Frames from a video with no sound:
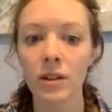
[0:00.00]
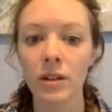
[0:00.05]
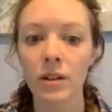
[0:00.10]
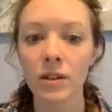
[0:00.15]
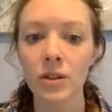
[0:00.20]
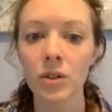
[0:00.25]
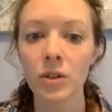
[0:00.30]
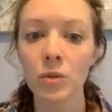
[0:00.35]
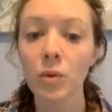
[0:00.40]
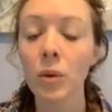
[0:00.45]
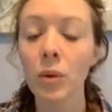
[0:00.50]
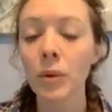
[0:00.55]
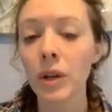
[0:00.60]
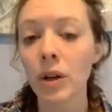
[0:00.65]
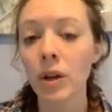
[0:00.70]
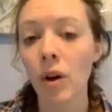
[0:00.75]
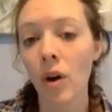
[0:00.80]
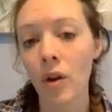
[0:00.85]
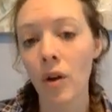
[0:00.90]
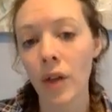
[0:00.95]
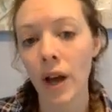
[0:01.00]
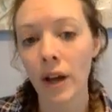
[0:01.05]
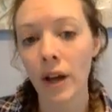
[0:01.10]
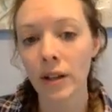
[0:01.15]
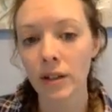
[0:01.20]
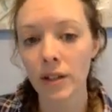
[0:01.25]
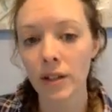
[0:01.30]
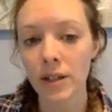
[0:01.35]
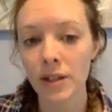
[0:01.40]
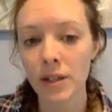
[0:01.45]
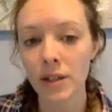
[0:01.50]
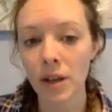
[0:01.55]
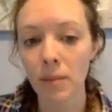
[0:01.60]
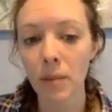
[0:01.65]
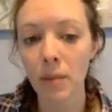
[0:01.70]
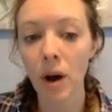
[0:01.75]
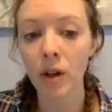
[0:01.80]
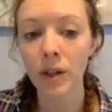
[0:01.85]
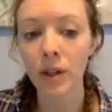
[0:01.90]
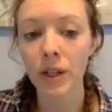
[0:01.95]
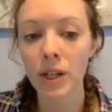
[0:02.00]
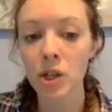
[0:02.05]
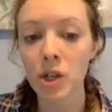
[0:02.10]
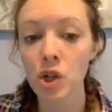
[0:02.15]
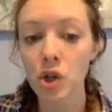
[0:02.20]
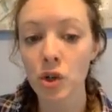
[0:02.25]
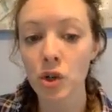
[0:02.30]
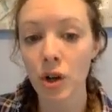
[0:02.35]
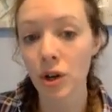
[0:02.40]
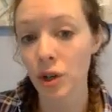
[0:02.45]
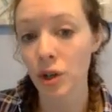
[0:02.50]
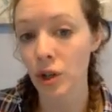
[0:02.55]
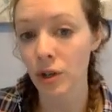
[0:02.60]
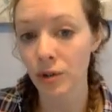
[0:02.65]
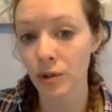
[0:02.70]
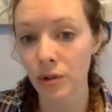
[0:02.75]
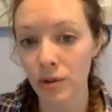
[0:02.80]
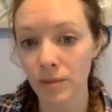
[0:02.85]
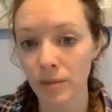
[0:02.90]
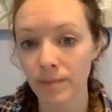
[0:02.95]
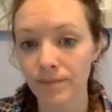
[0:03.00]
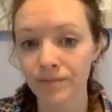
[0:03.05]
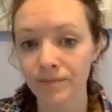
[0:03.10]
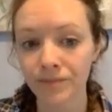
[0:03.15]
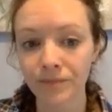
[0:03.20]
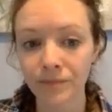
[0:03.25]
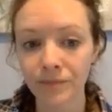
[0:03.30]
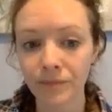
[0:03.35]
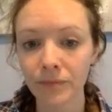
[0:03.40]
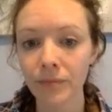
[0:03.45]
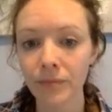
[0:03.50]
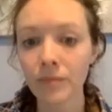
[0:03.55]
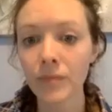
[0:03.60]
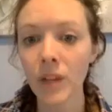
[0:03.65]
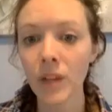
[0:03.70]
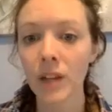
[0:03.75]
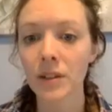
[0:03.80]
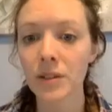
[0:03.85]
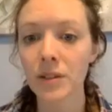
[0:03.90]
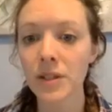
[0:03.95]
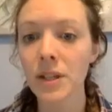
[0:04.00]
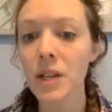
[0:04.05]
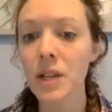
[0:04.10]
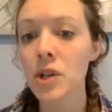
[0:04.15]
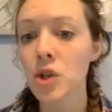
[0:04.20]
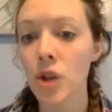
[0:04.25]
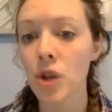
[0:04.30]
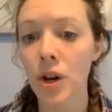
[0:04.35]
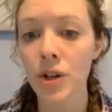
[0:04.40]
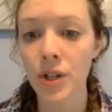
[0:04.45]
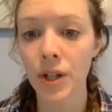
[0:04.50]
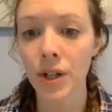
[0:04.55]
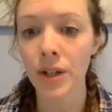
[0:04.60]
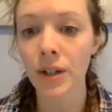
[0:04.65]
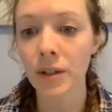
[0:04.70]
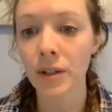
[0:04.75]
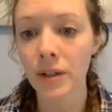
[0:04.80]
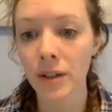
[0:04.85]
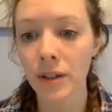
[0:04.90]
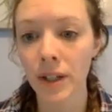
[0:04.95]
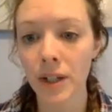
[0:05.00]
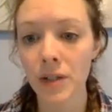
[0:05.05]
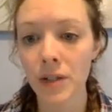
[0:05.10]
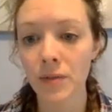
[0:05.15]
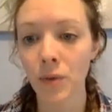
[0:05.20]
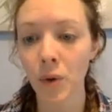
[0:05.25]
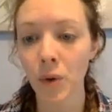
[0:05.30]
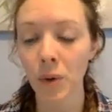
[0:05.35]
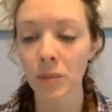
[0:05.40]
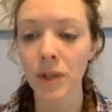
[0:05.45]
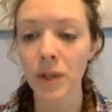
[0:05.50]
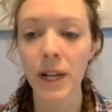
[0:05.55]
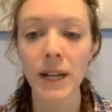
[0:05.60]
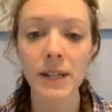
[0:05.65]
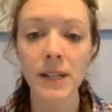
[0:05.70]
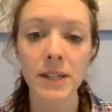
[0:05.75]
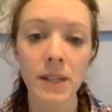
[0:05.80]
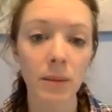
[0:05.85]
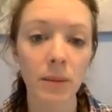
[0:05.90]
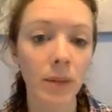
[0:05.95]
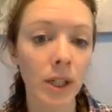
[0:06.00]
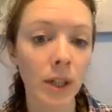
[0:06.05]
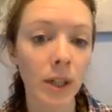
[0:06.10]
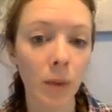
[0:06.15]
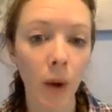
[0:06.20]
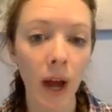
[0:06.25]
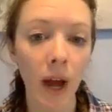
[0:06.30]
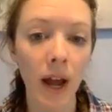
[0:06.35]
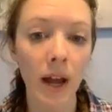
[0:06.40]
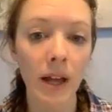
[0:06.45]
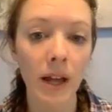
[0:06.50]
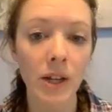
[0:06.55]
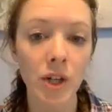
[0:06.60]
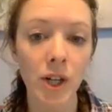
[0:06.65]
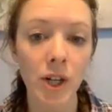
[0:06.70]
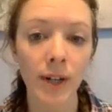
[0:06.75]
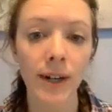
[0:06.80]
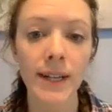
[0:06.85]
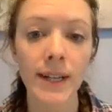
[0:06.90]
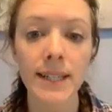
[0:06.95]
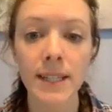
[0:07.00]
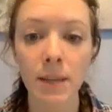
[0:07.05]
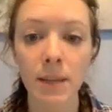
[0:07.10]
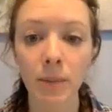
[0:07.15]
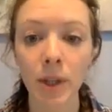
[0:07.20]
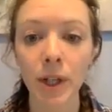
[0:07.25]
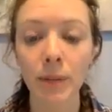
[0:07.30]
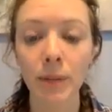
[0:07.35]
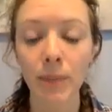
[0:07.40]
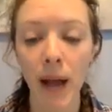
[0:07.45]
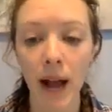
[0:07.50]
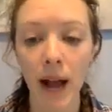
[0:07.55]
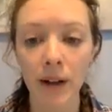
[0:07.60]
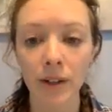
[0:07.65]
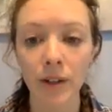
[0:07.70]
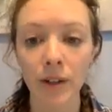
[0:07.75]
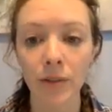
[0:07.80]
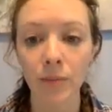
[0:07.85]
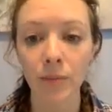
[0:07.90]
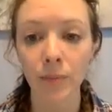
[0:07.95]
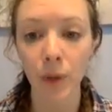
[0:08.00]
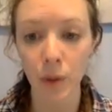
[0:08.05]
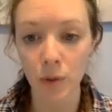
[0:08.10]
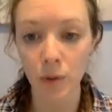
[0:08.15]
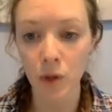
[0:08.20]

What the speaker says: So what we call that is homologous structures. This is a structure that is formed in a similar way and share a similar pattern of bone